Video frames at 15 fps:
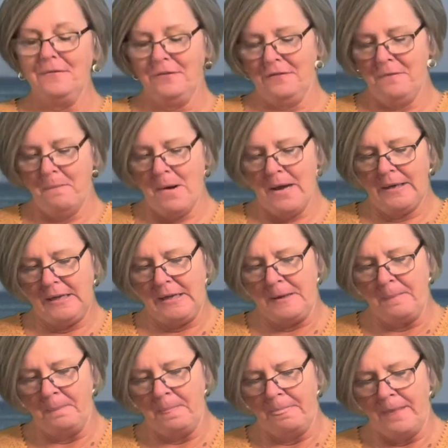of
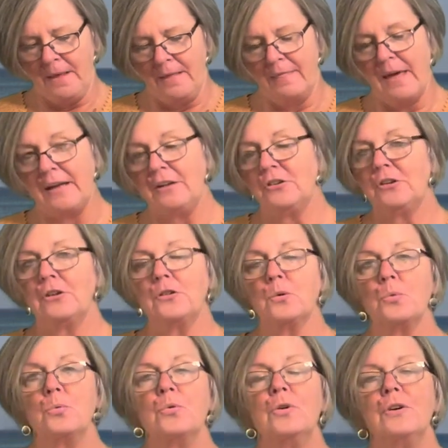money that is at the
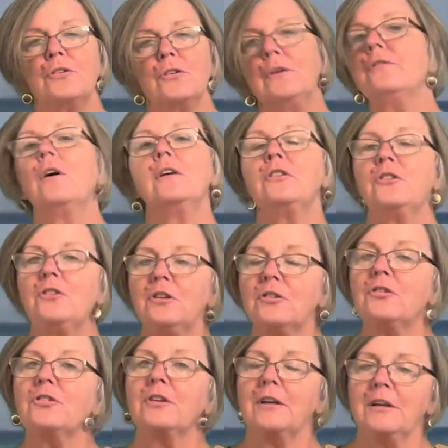root of our
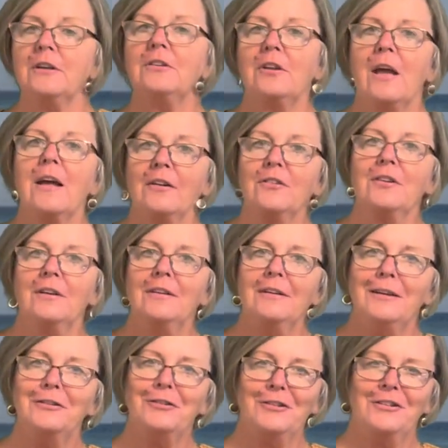discontent,
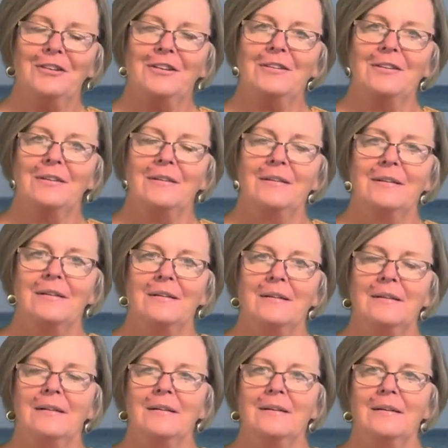isn't it?
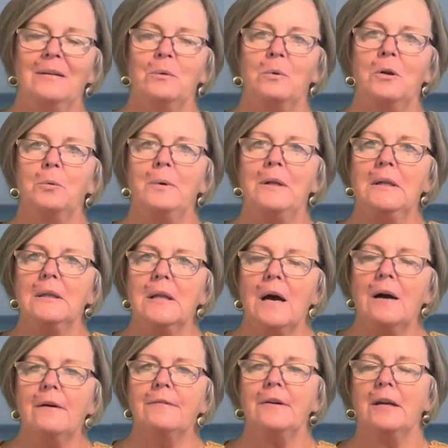When we
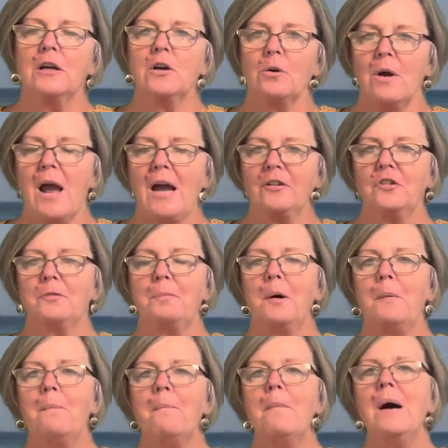love and grasp
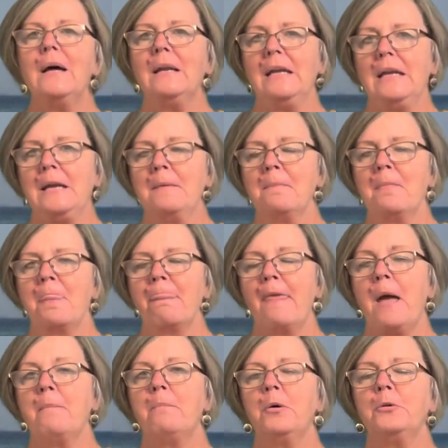money
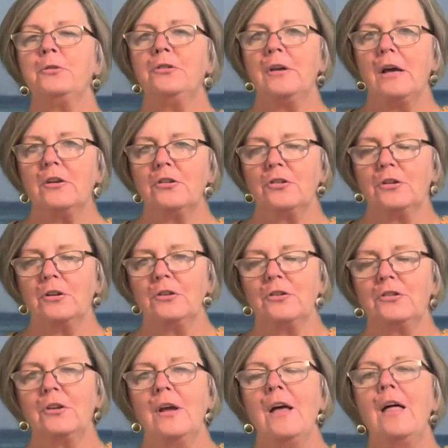and
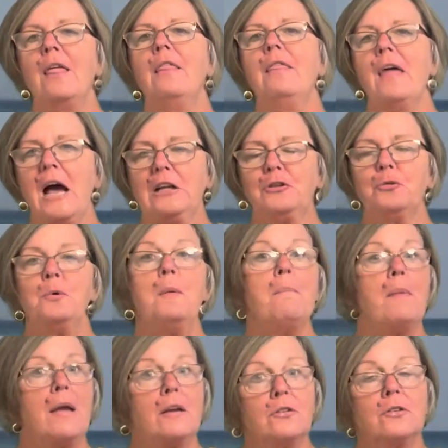possessions, that's what
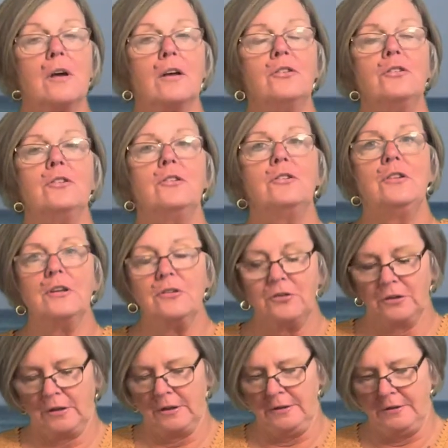makes us
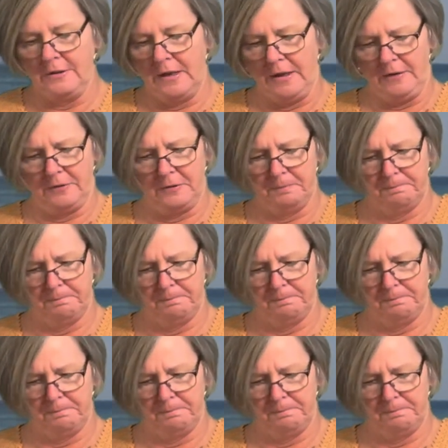discontent.